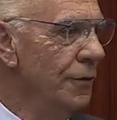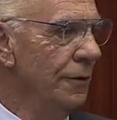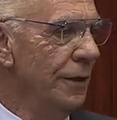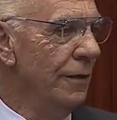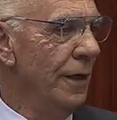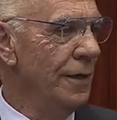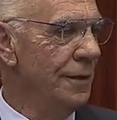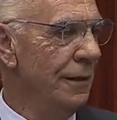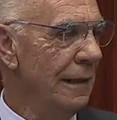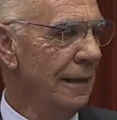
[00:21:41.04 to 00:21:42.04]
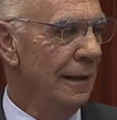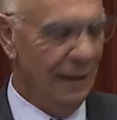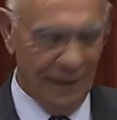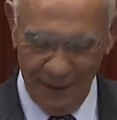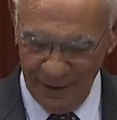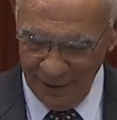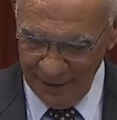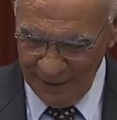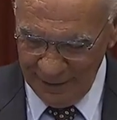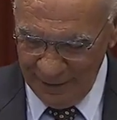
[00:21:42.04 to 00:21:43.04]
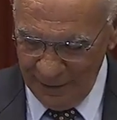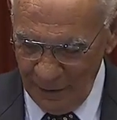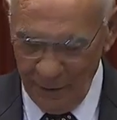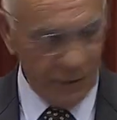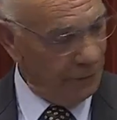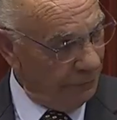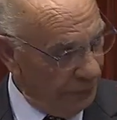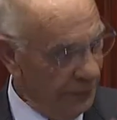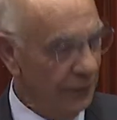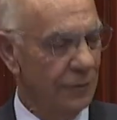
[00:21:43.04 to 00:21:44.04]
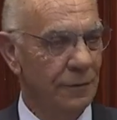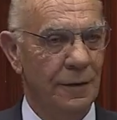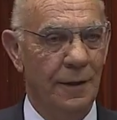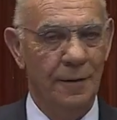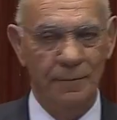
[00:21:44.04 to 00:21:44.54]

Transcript: John Deere agent, who was a very good